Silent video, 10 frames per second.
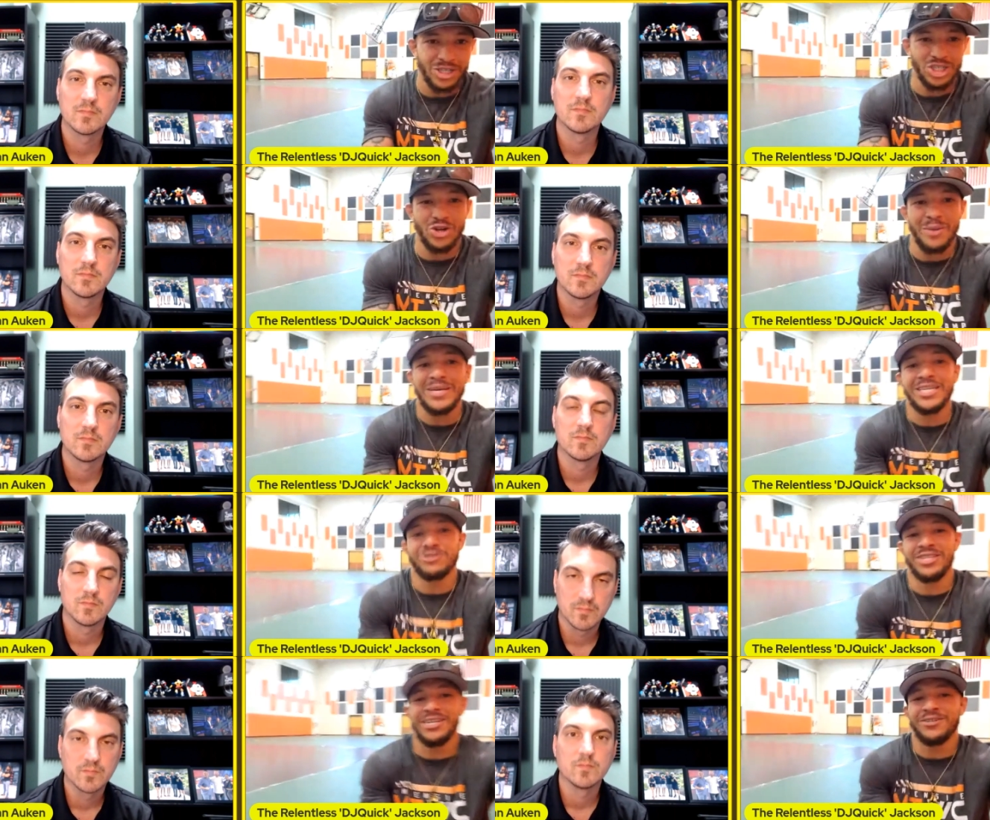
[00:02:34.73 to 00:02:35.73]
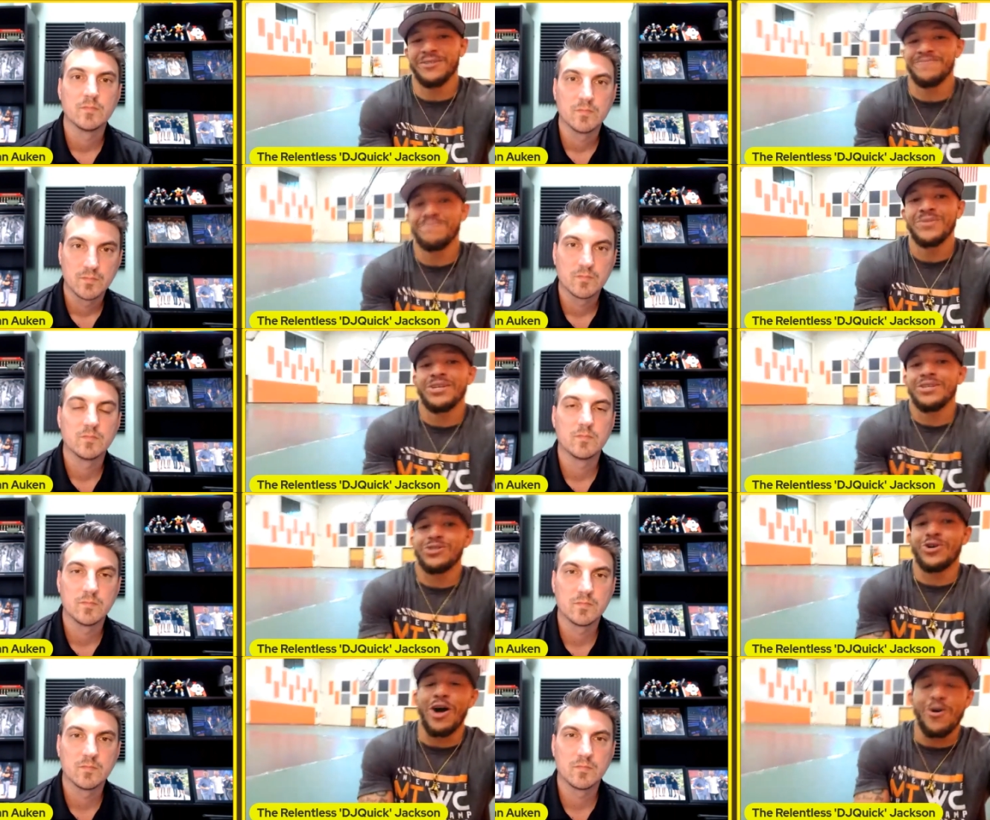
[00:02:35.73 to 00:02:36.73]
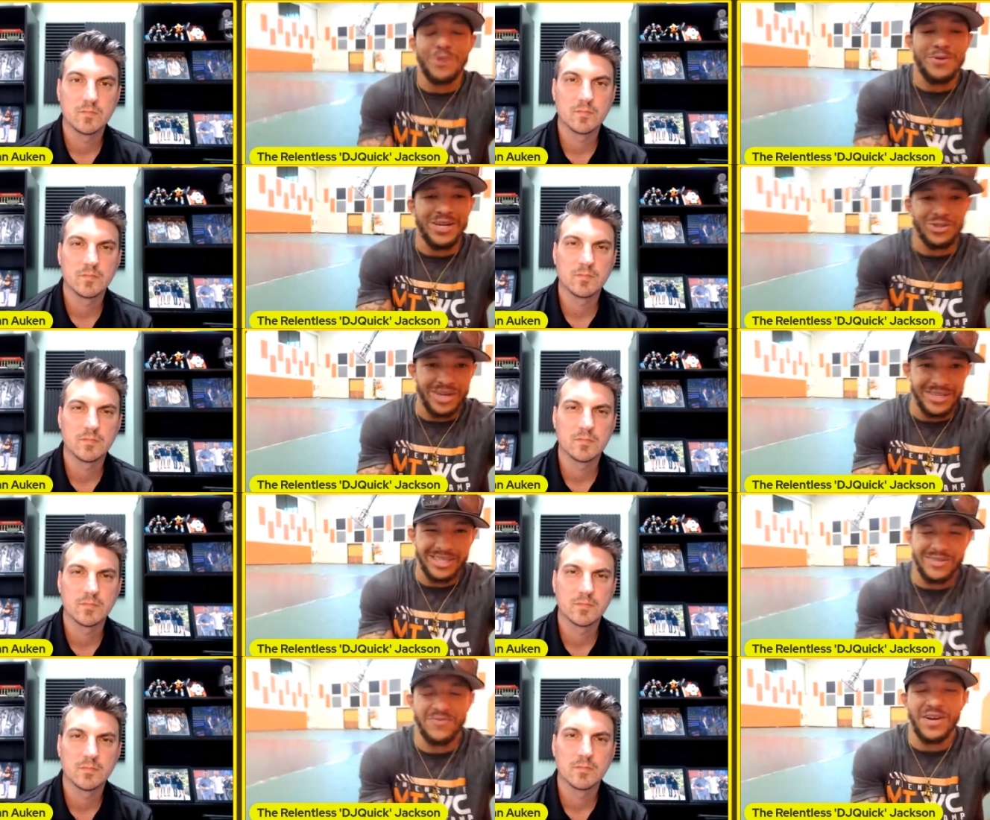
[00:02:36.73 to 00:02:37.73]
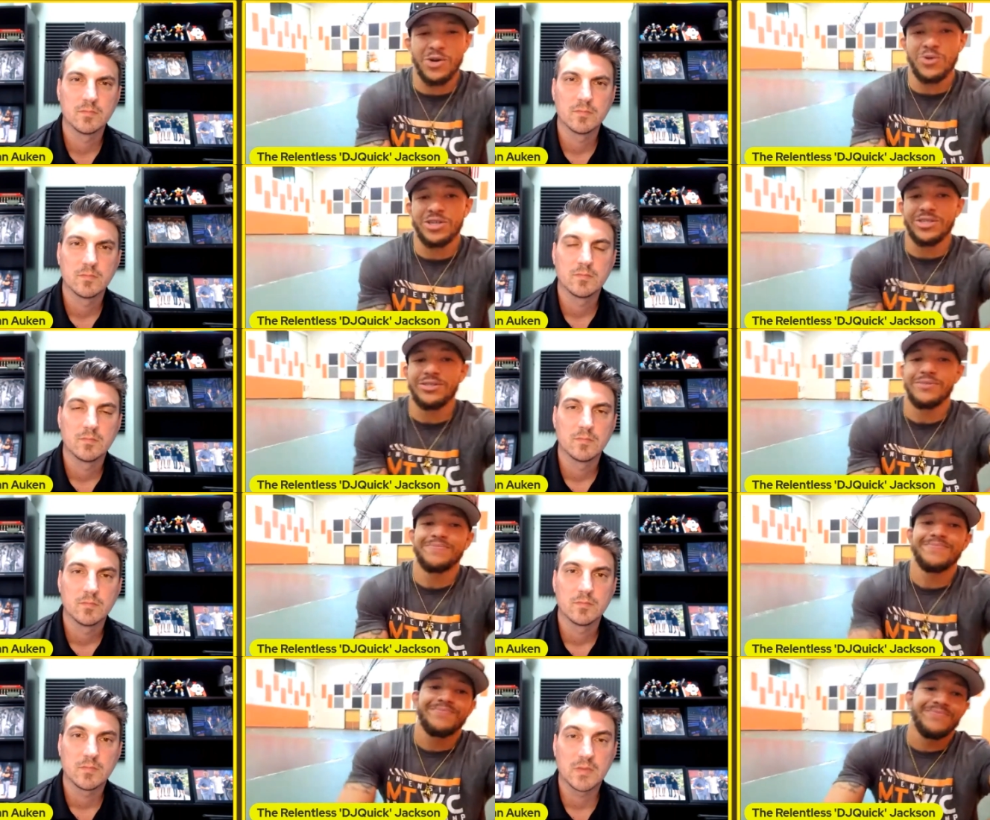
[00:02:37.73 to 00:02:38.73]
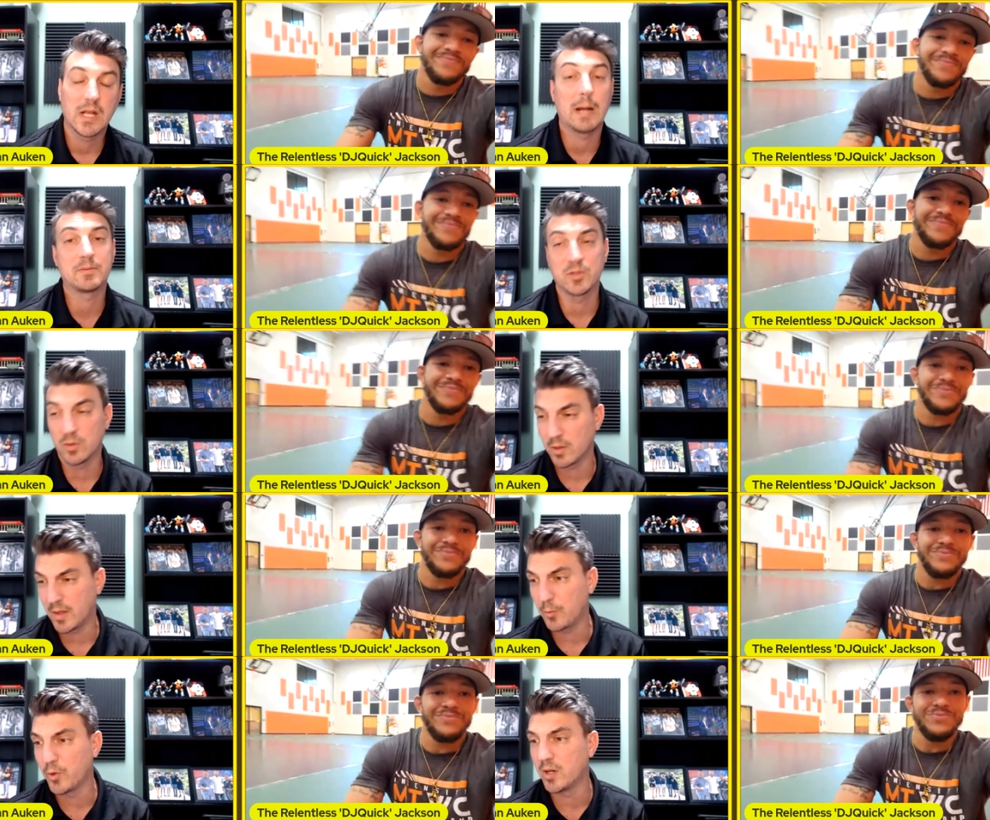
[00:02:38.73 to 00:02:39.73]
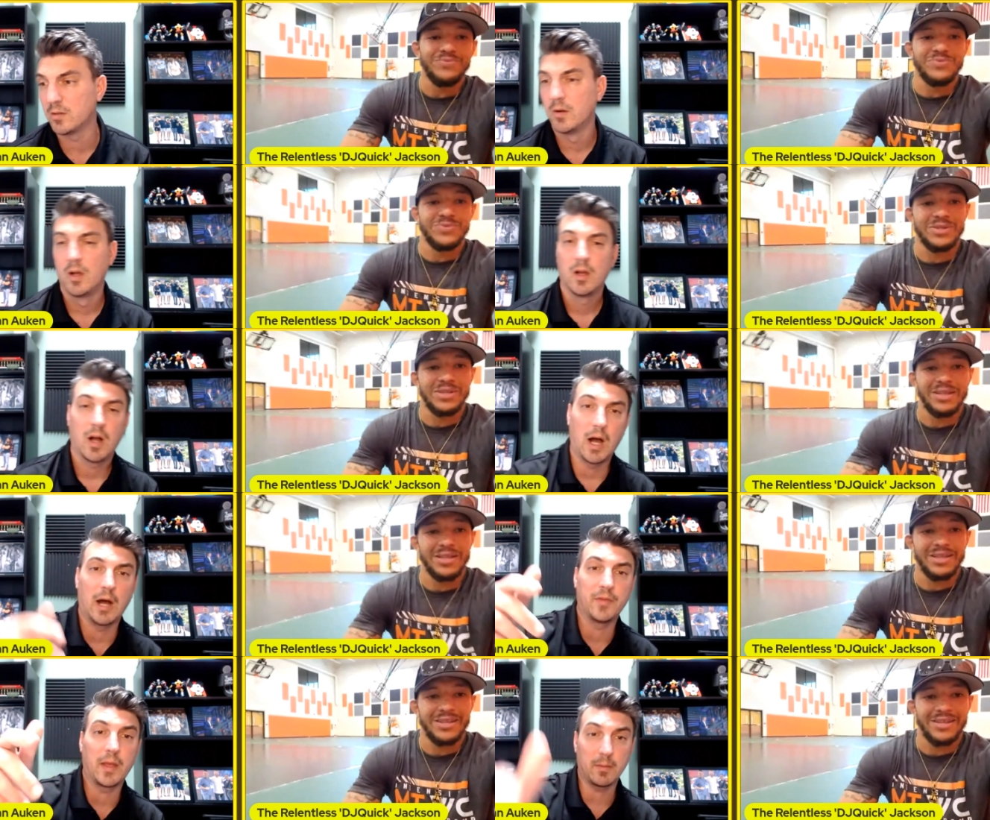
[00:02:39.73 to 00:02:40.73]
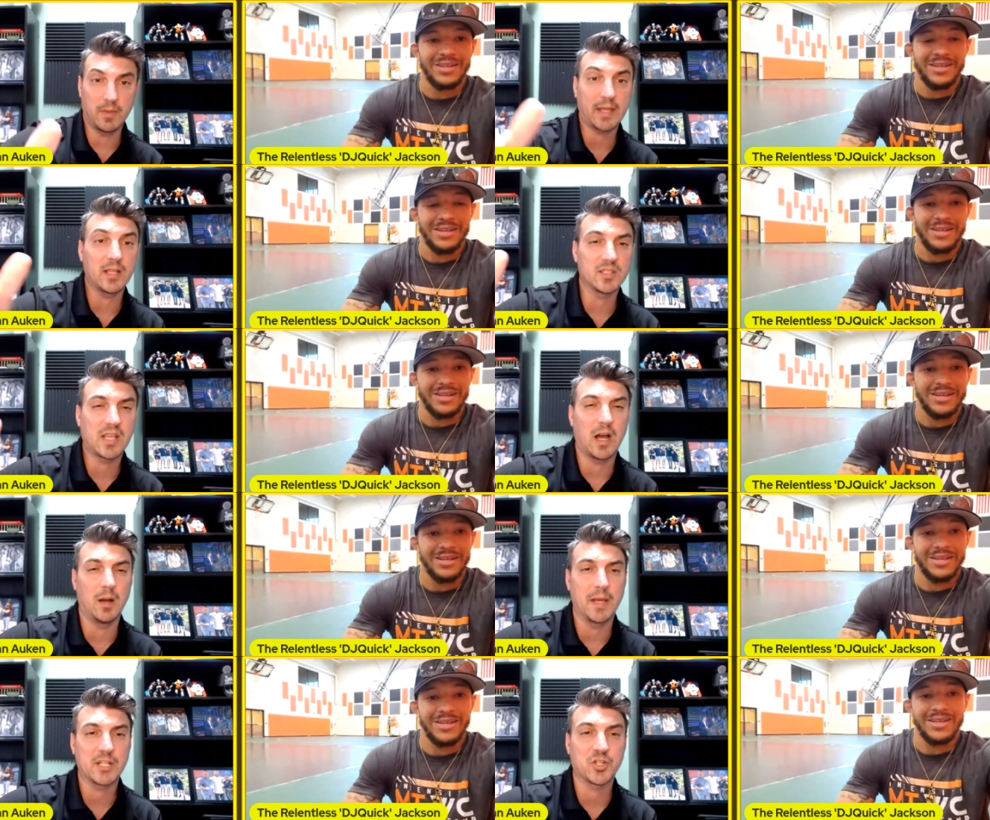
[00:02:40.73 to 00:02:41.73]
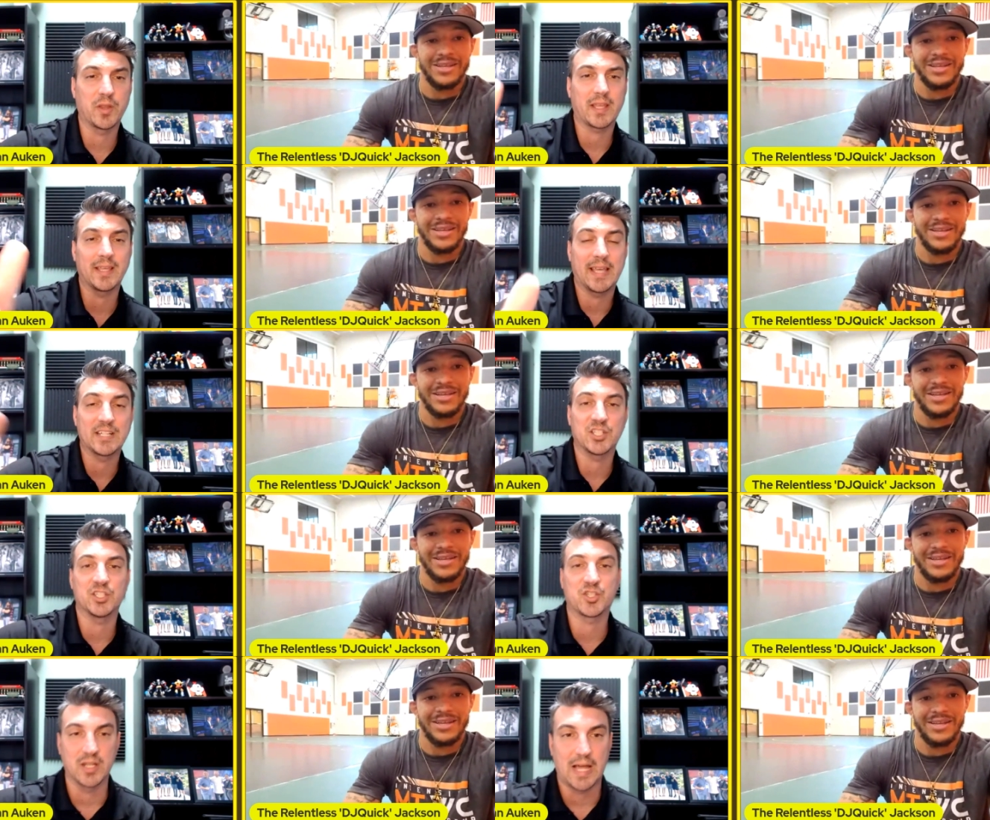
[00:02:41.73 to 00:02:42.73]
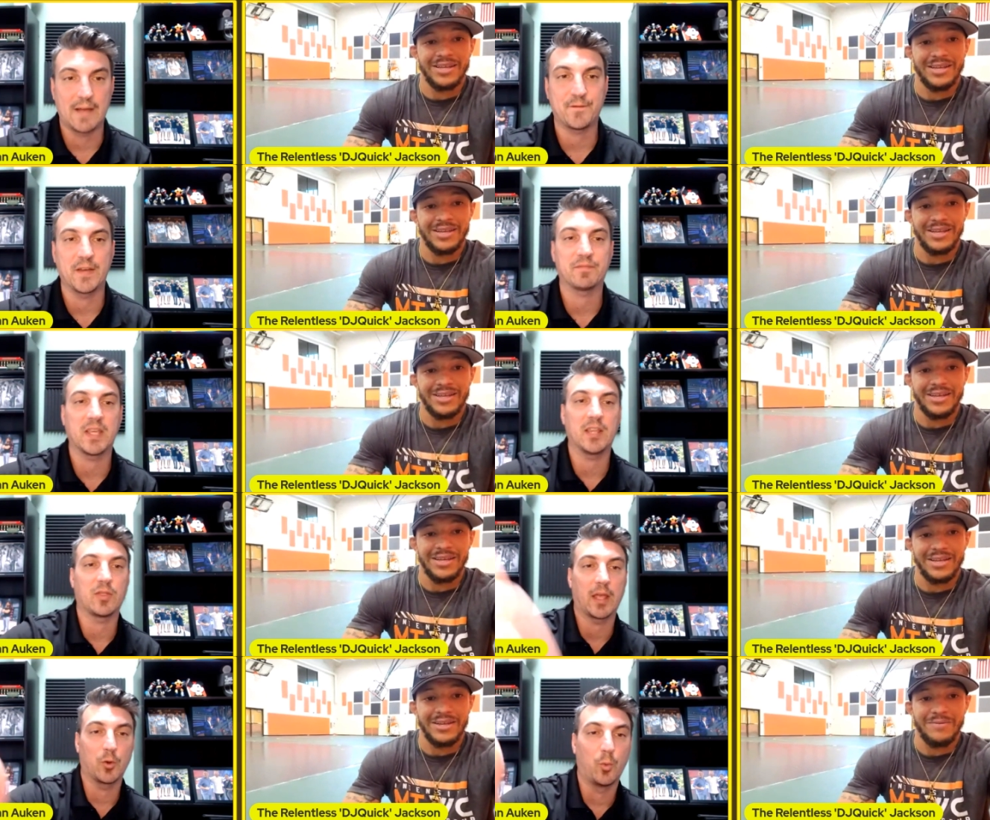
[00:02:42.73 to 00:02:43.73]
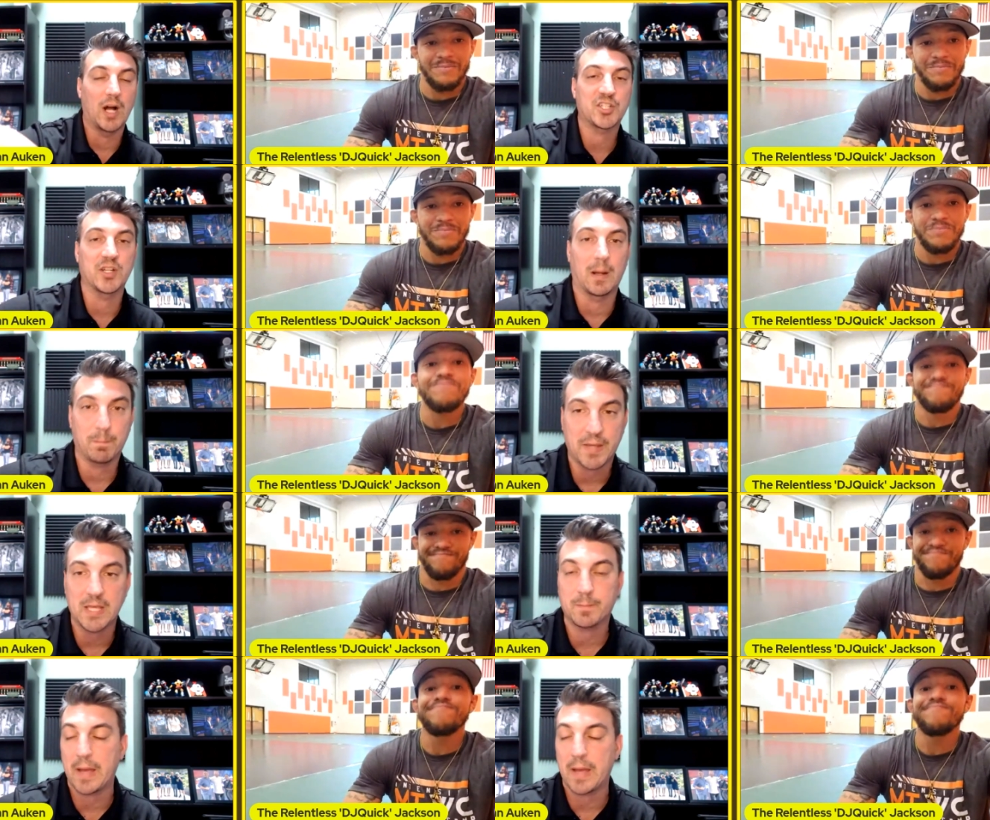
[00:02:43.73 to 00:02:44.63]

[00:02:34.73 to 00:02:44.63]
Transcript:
Speaker 1: a show. I'm an entertainer, so I hope everybody's ready to see some fireworks.
Speaker 2: Absolutely, they will. Uh, they they can uh, make sure they can catch it. It's July fifteenth. They can watch it on Peak